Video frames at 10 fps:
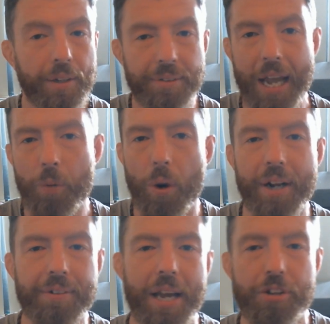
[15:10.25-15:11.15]
day 1
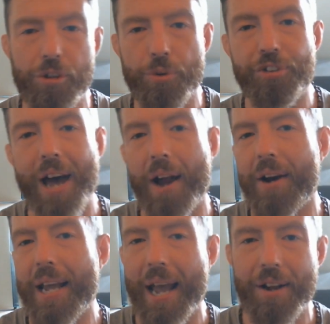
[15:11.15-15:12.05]
and day 2,
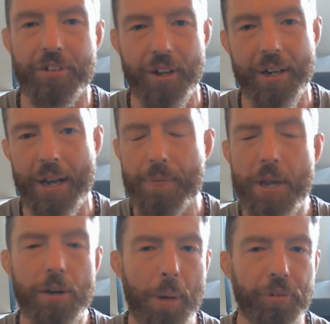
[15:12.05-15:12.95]
Saturday and Sunday,
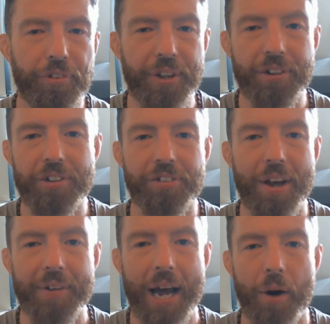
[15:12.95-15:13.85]
about 6 to
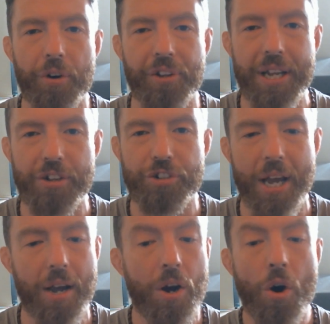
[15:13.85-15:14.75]
7 hours each
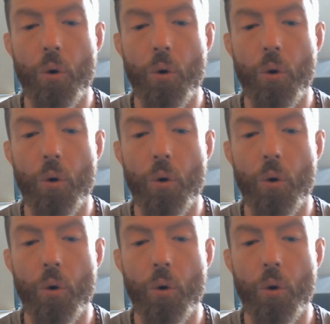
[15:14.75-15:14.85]
day.